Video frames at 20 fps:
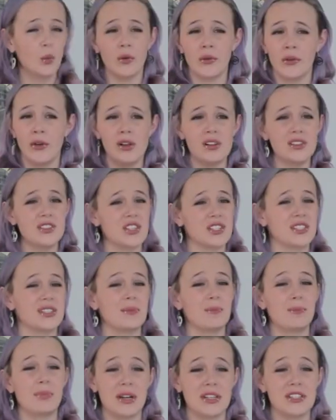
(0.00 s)
We're all just
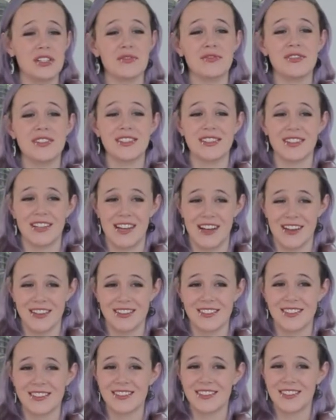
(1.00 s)
a bunch of
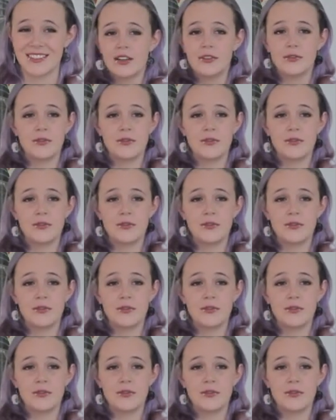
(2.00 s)
sluts.